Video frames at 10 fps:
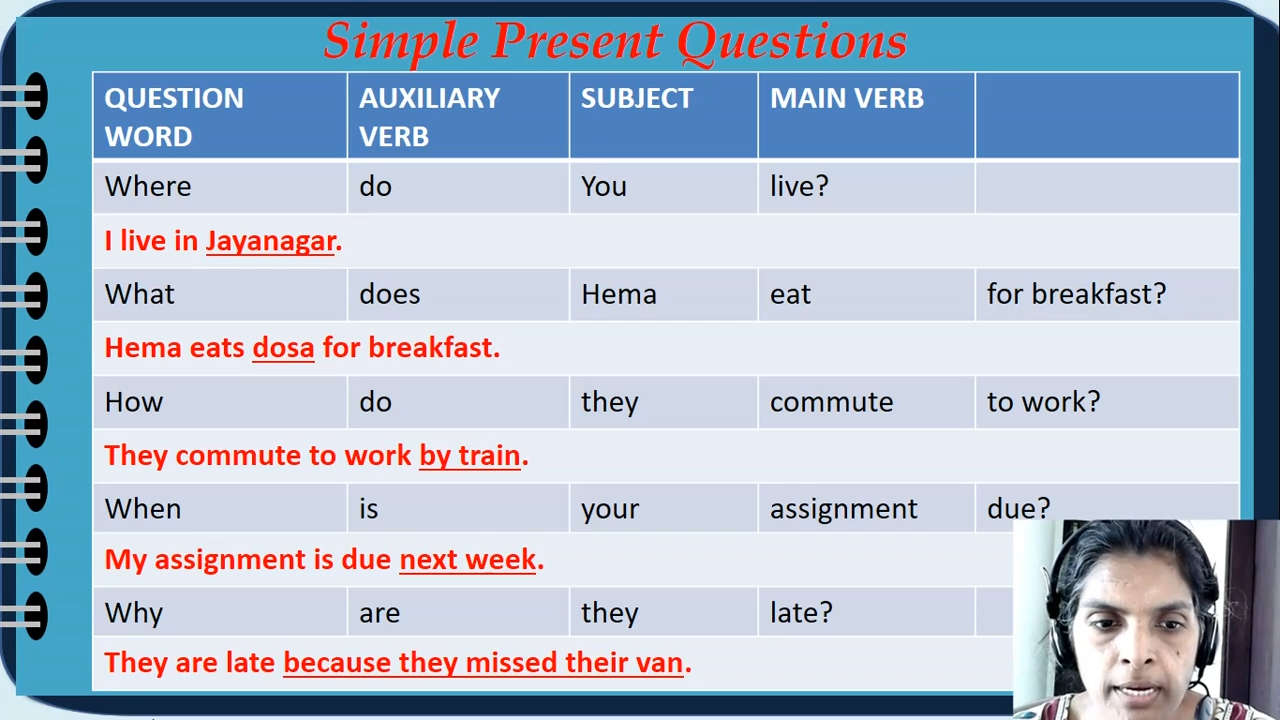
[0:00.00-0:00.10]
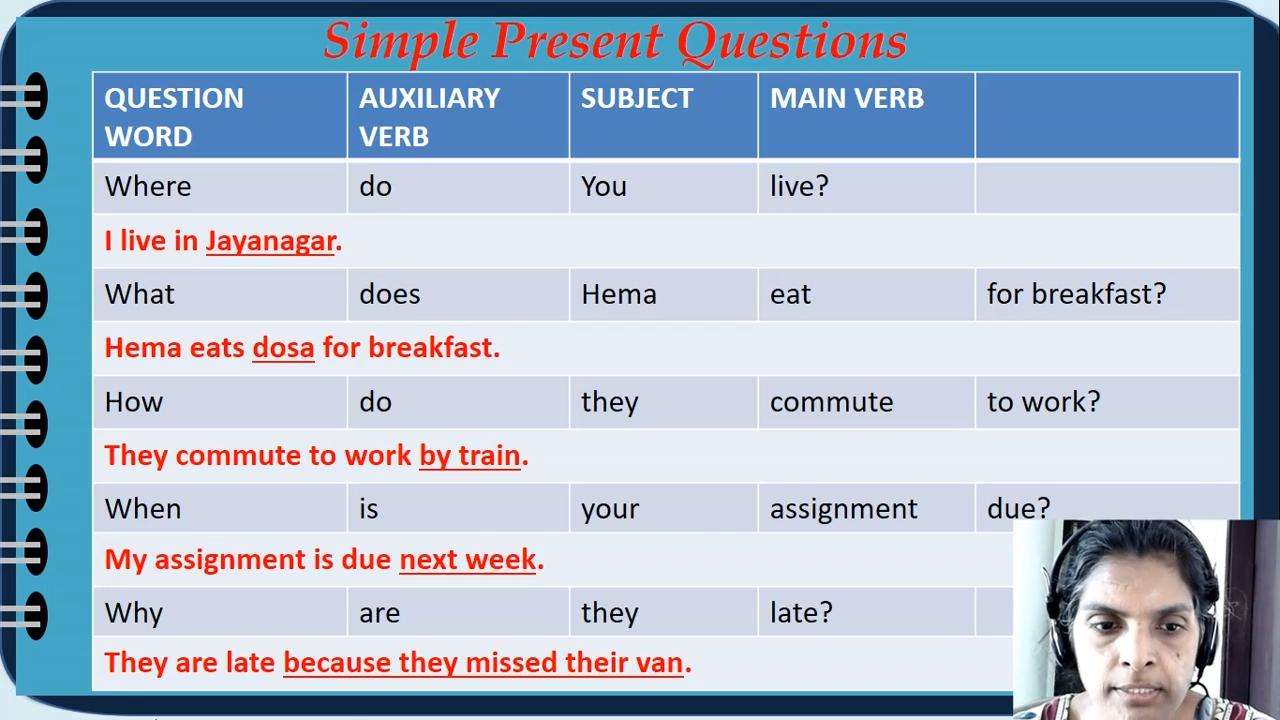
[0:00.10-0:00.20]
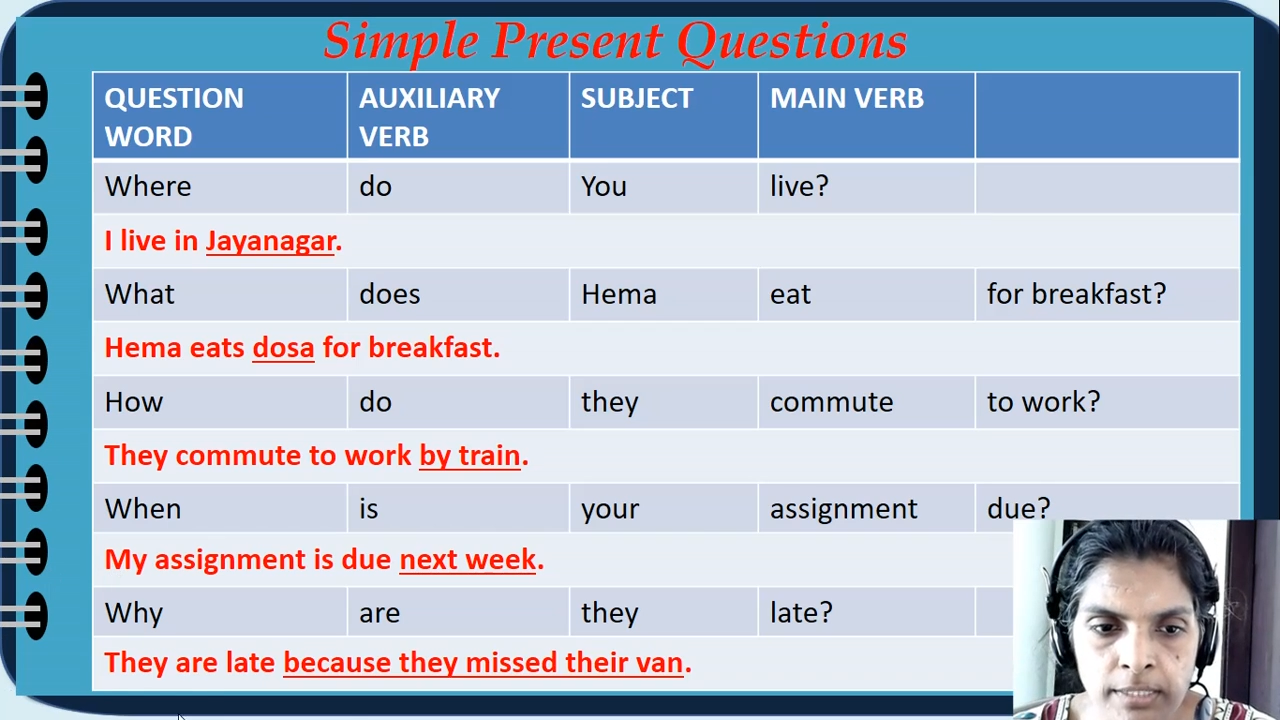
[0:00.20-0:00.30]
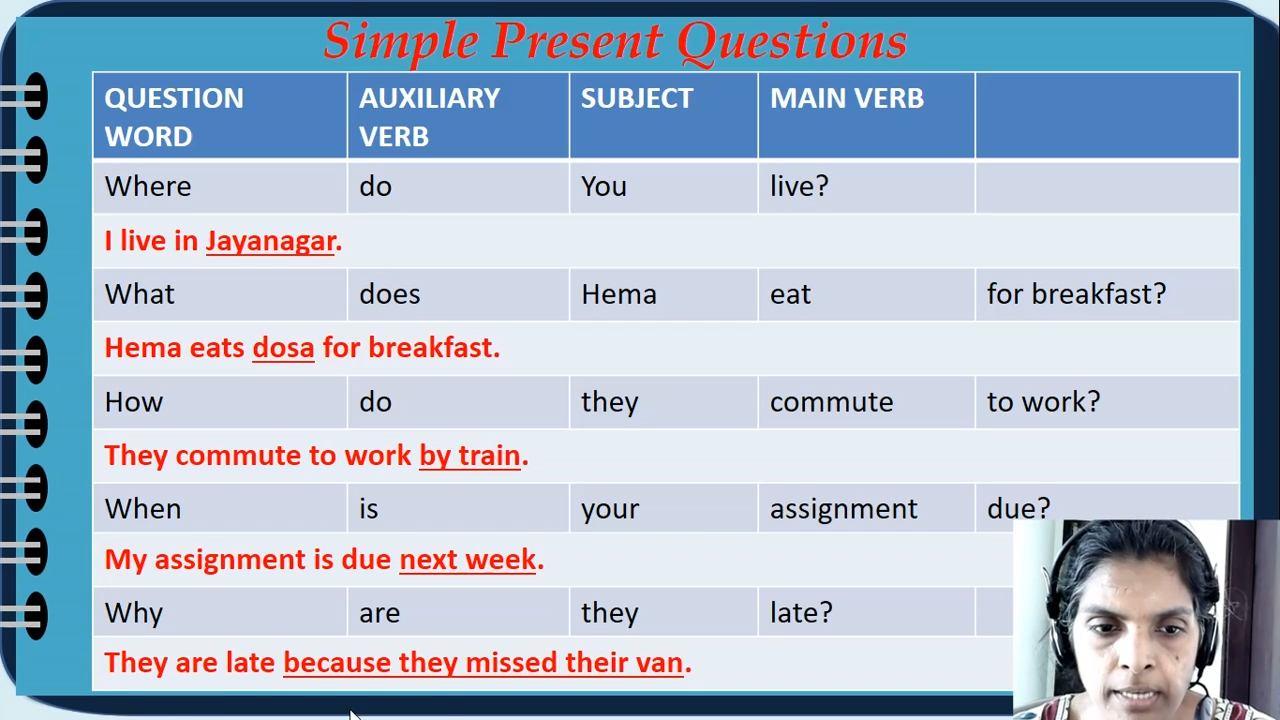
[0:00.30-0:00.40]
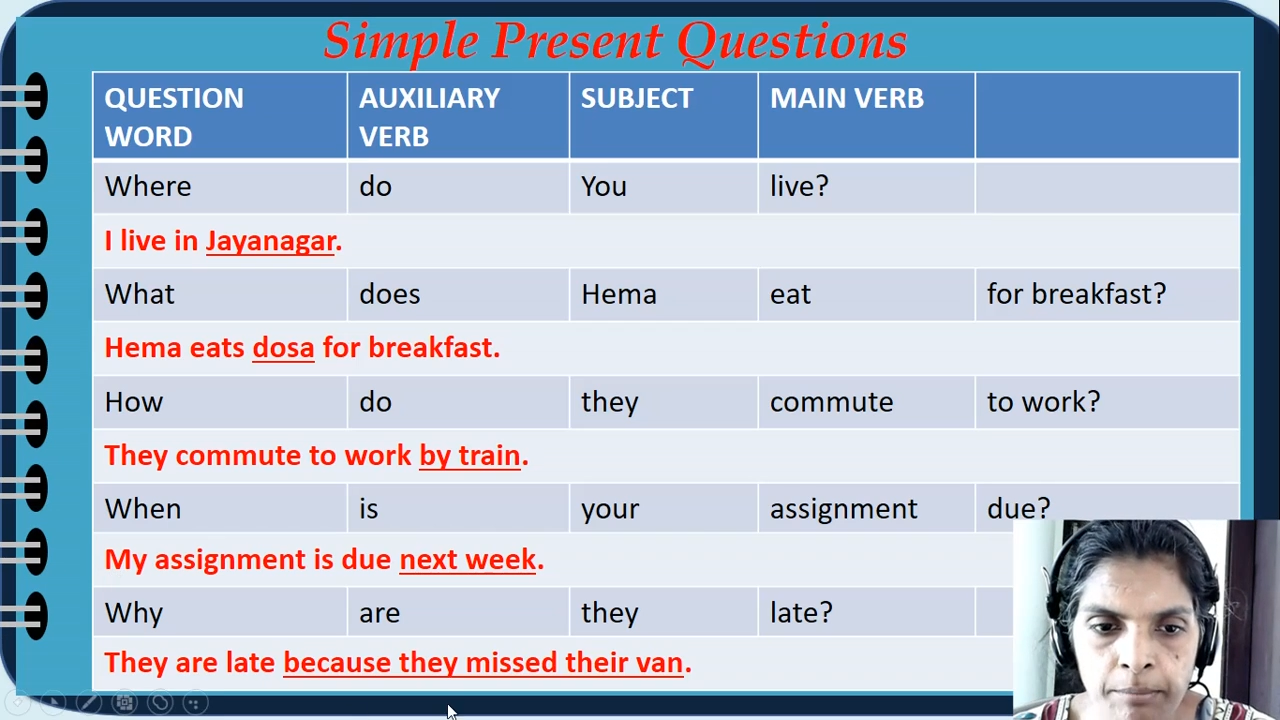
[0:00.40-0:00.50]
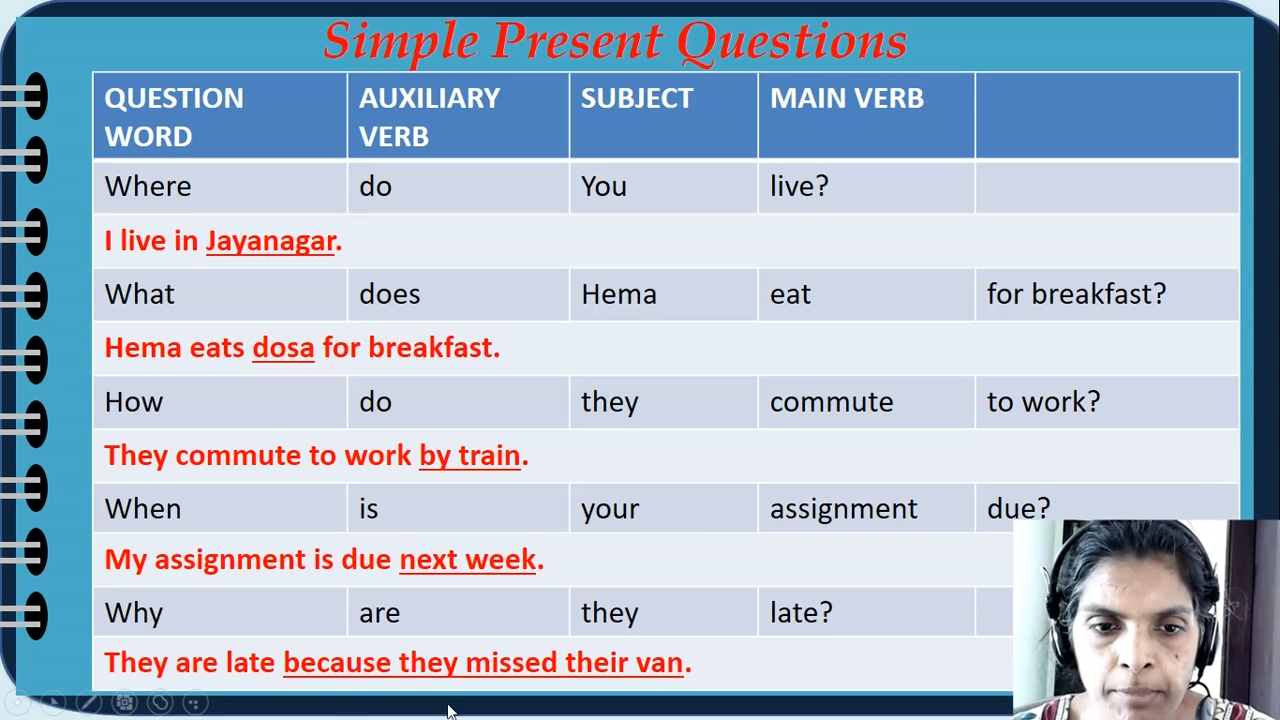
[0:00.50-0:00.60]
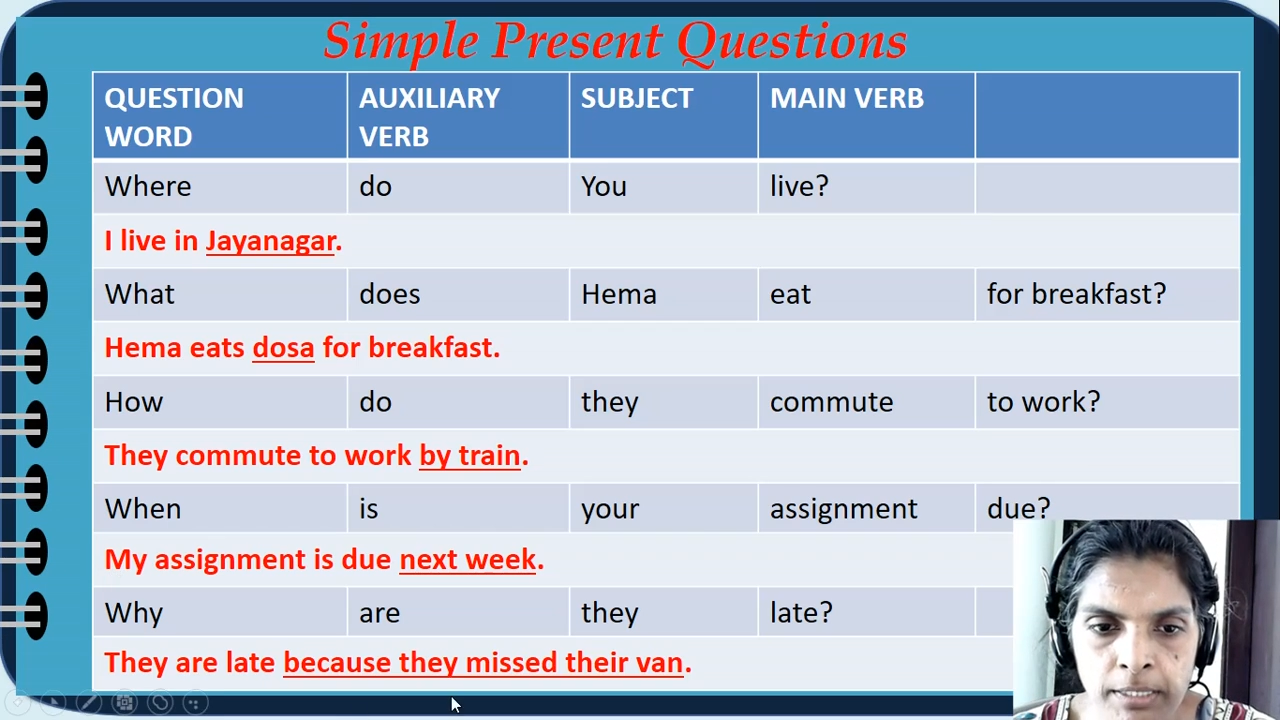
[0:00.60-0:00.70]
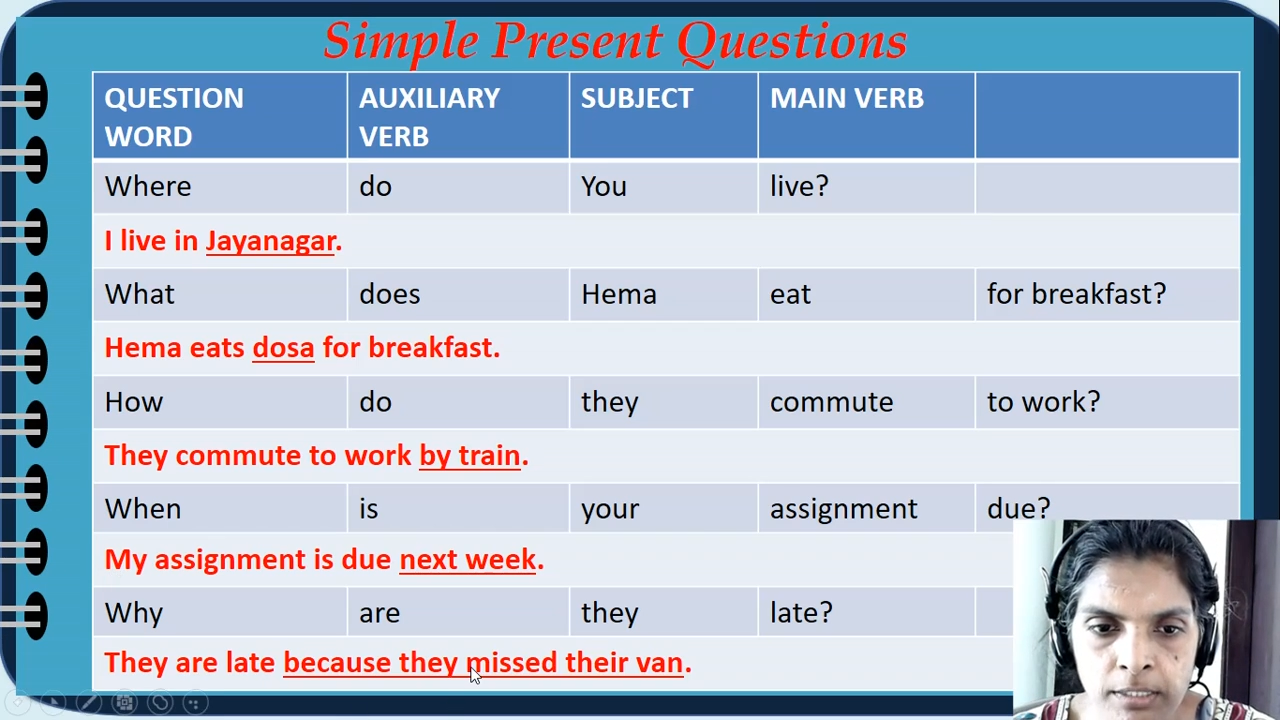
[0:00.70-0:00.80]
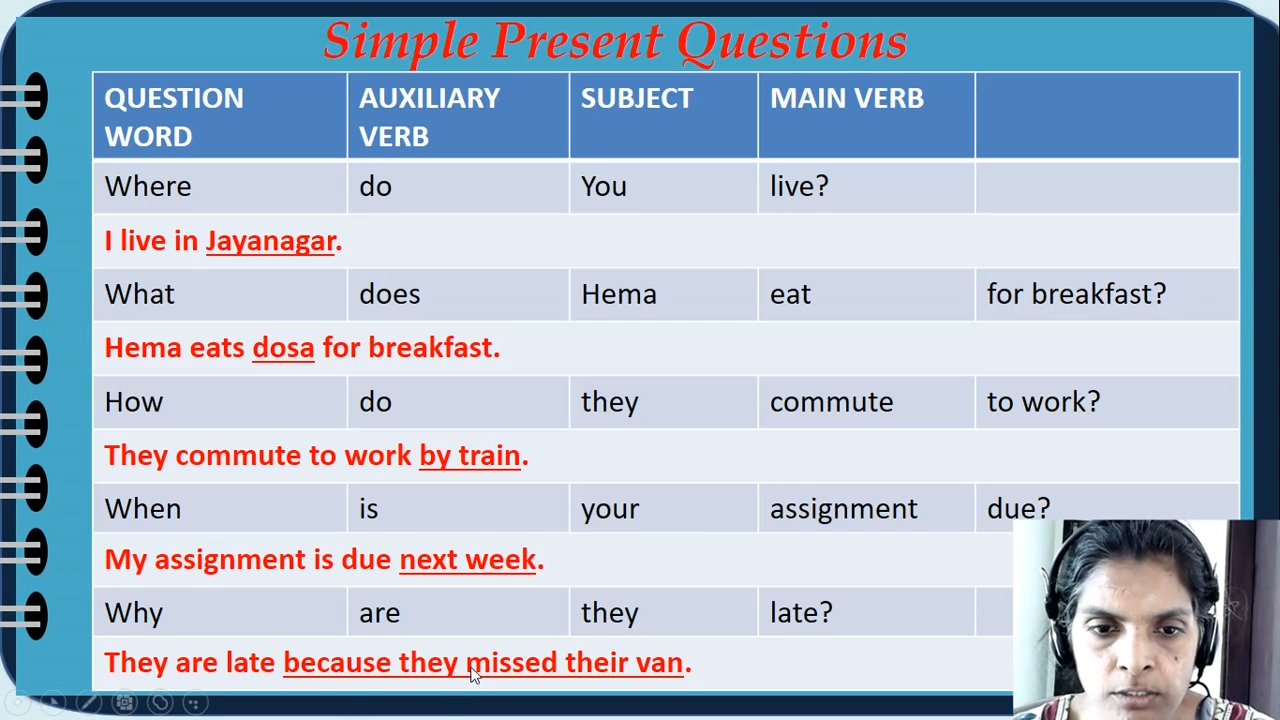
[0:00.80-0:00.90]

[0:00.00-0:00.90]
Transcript: assignment